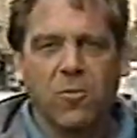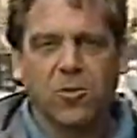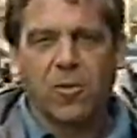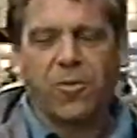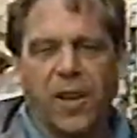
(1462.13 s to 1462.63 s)
was
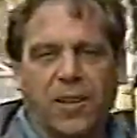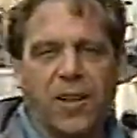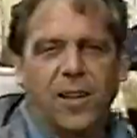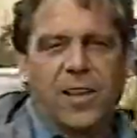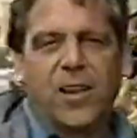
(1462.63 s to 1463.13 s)
reflecting
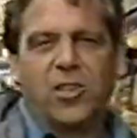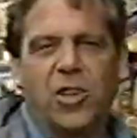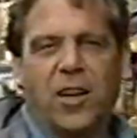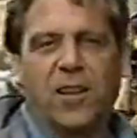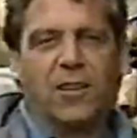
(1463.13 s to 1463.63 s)
a dead
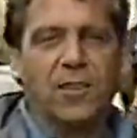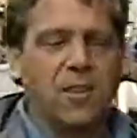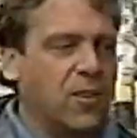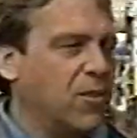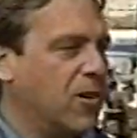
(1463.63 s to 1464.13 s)
chicken,
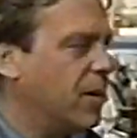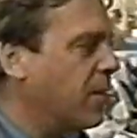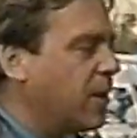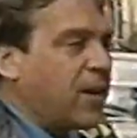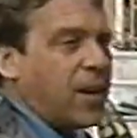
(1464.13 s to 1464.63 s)

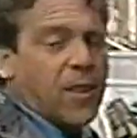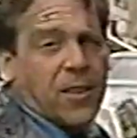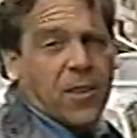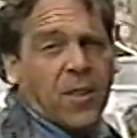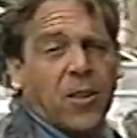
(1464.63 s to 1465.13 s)

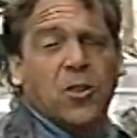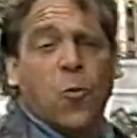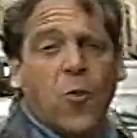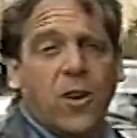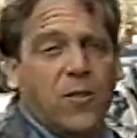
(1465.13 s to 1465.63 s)
and there's a
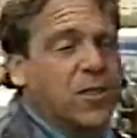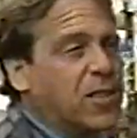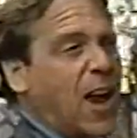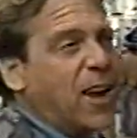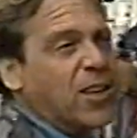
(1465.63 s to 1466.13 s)
wonderful
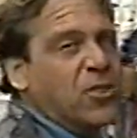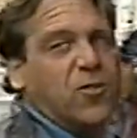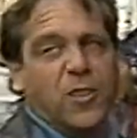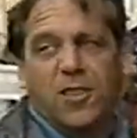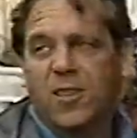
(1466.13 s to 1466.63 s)
signage.
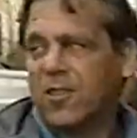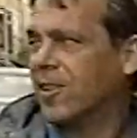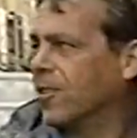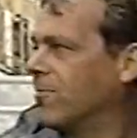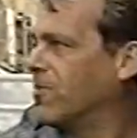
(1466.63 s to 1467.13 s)
For instance,
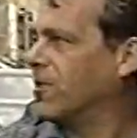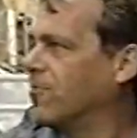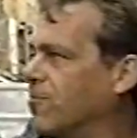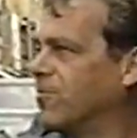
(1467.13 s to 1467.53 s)
there are